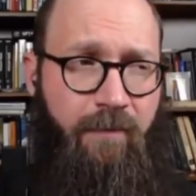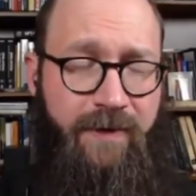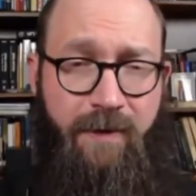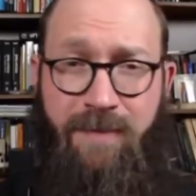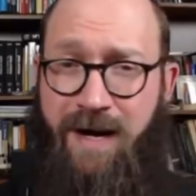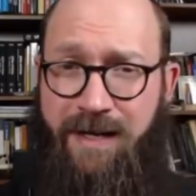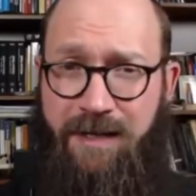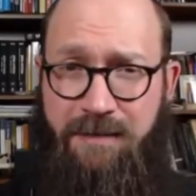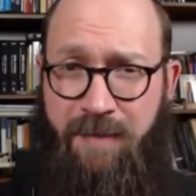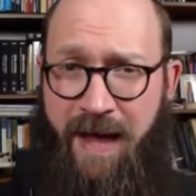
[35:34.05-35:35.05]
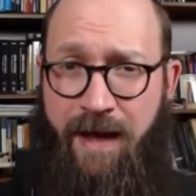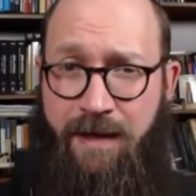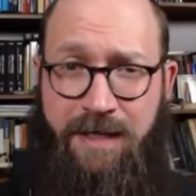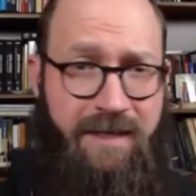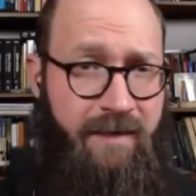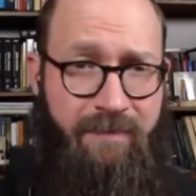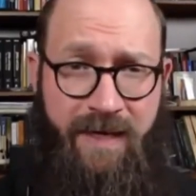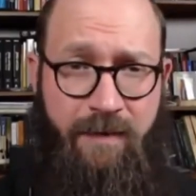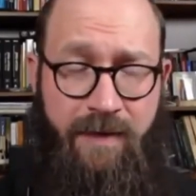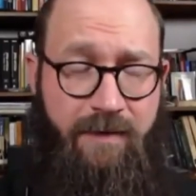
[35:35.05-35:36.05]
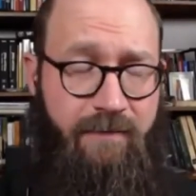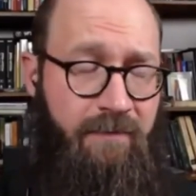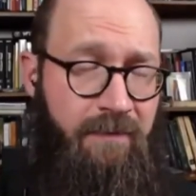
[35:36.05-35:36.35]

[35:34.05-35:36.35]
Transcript: but the body is bad. It's an impediment.